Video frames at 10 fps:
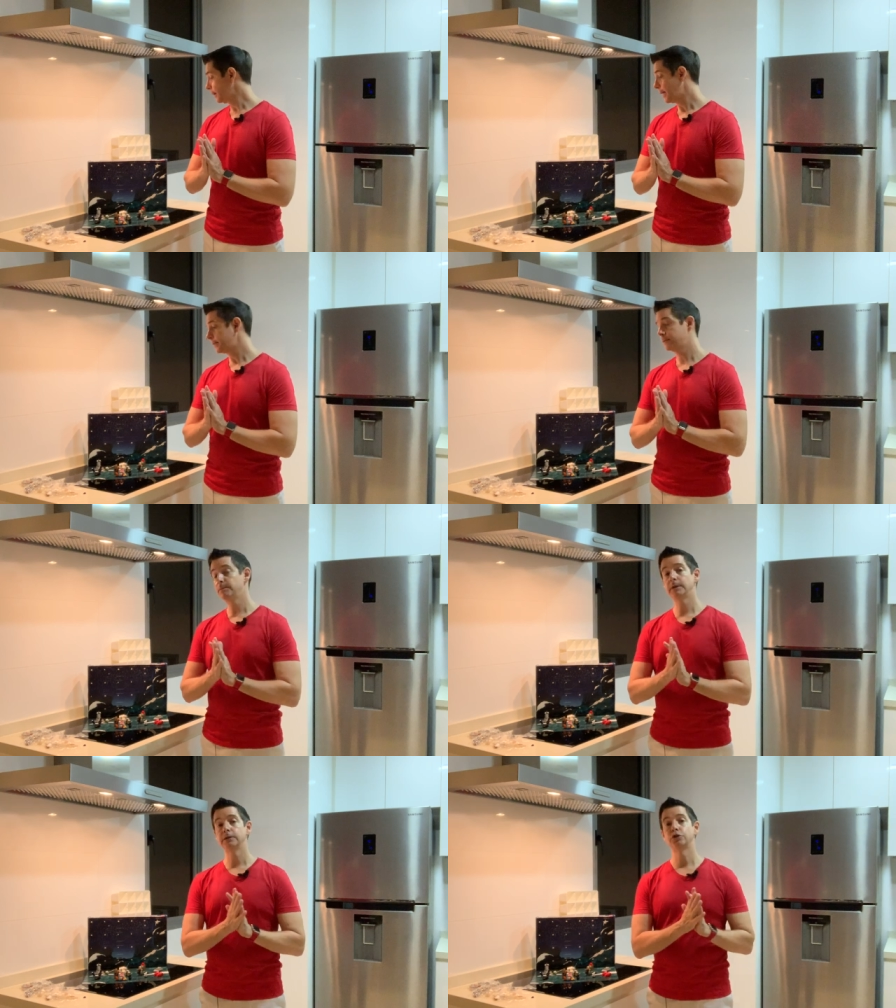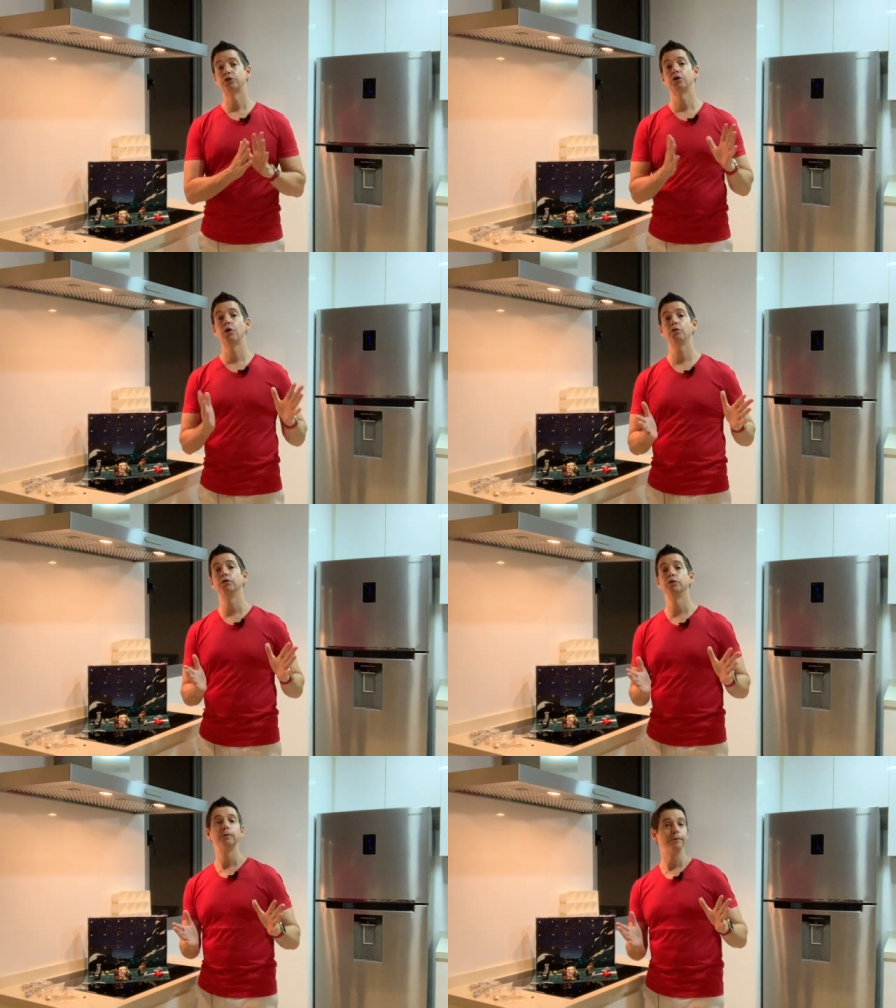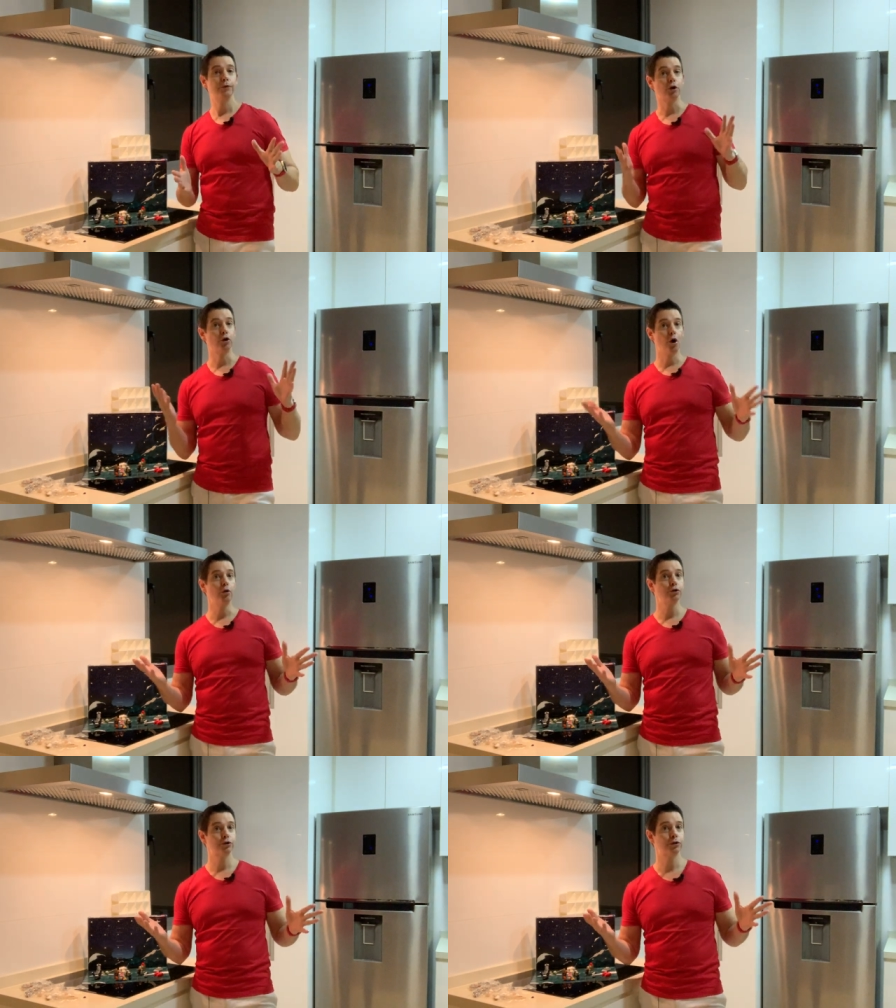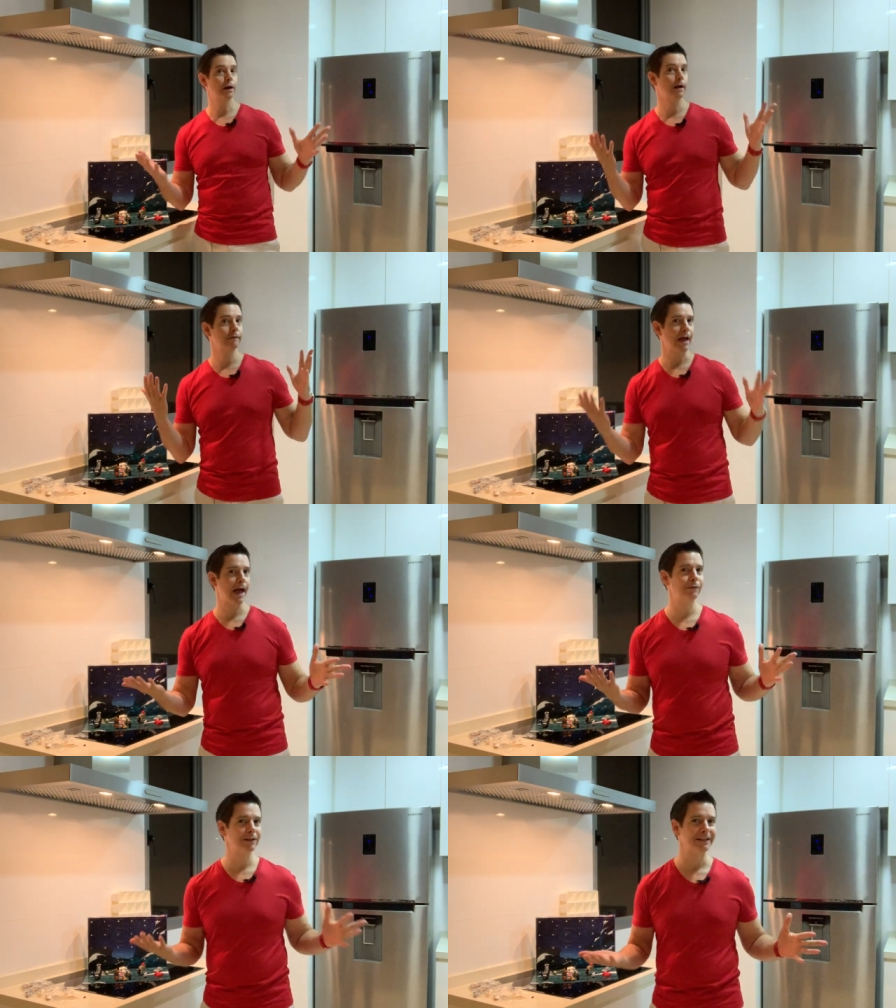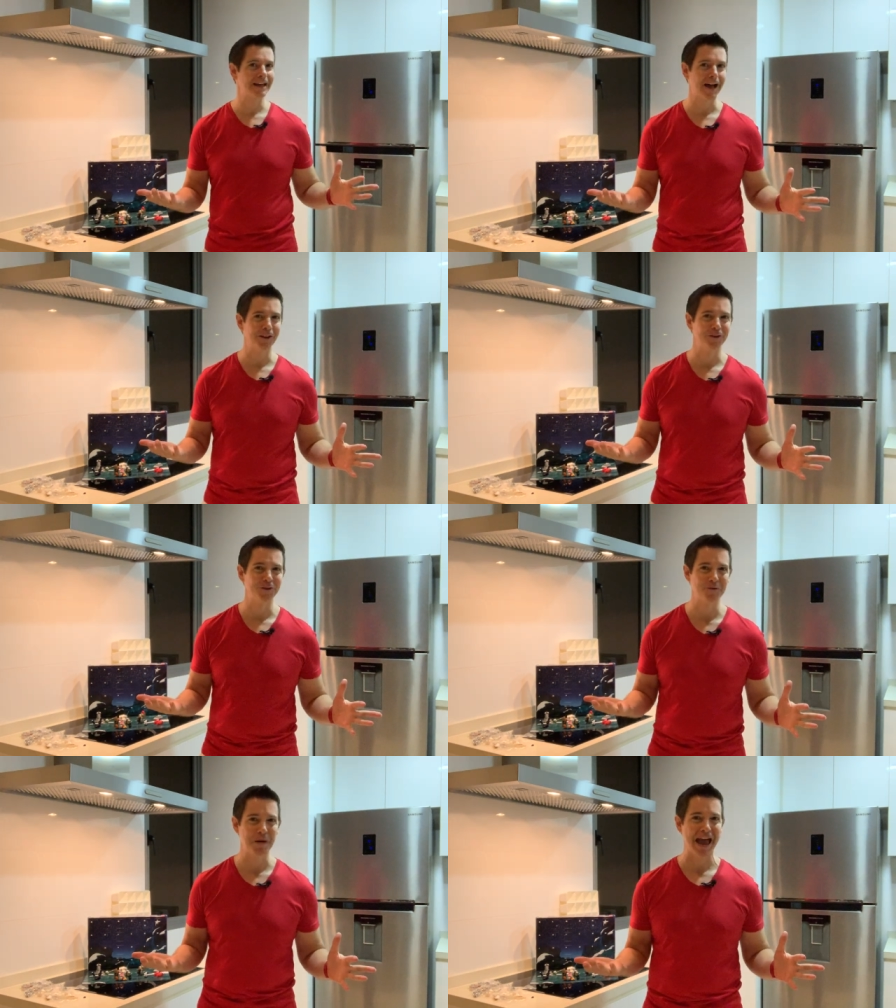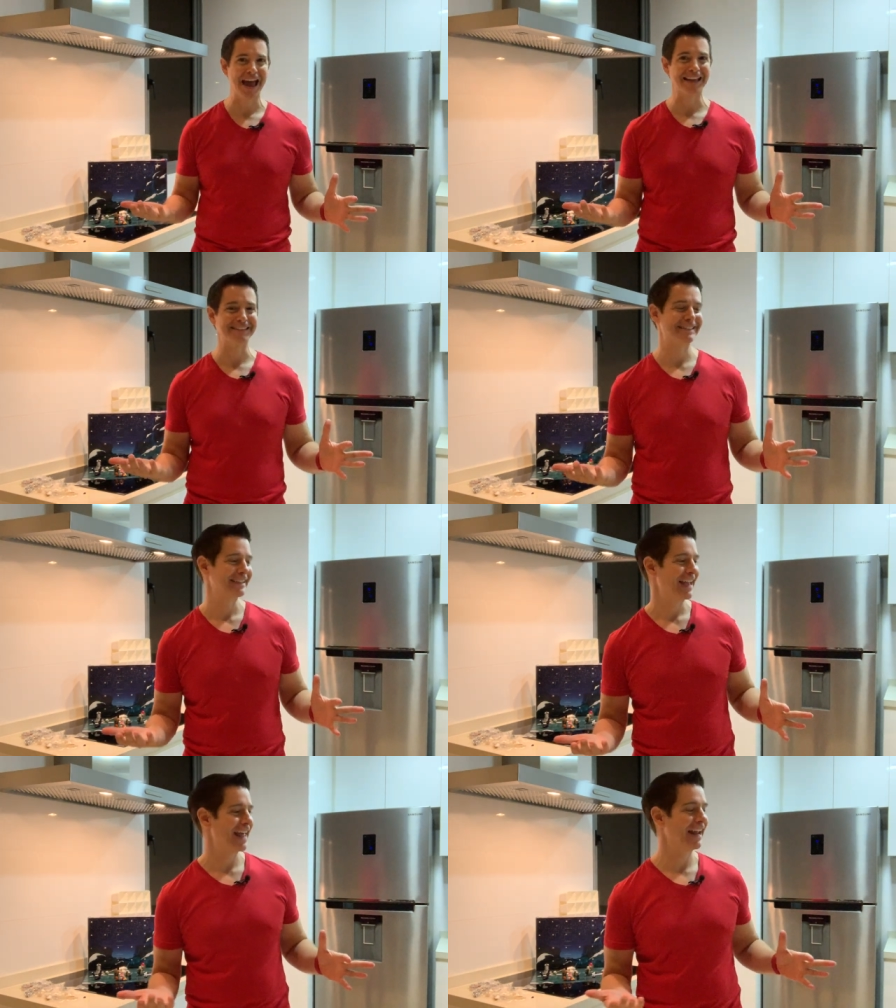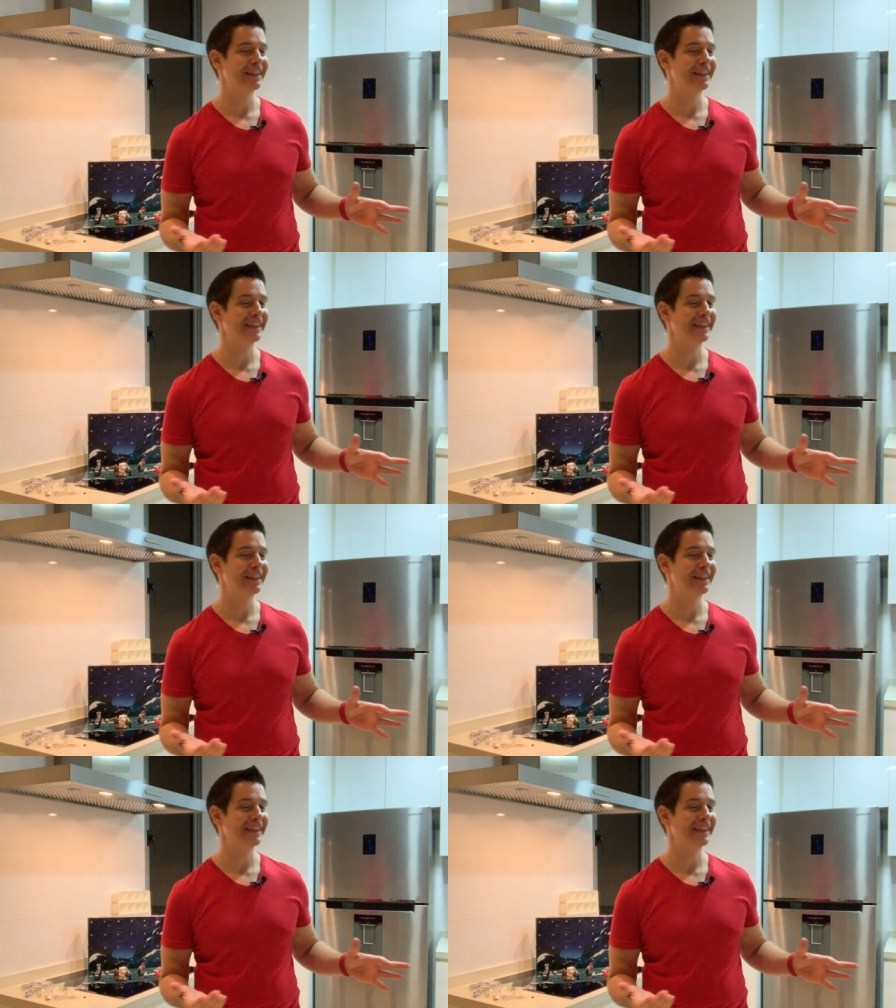let me show you the ghosts of advent calendars past. And I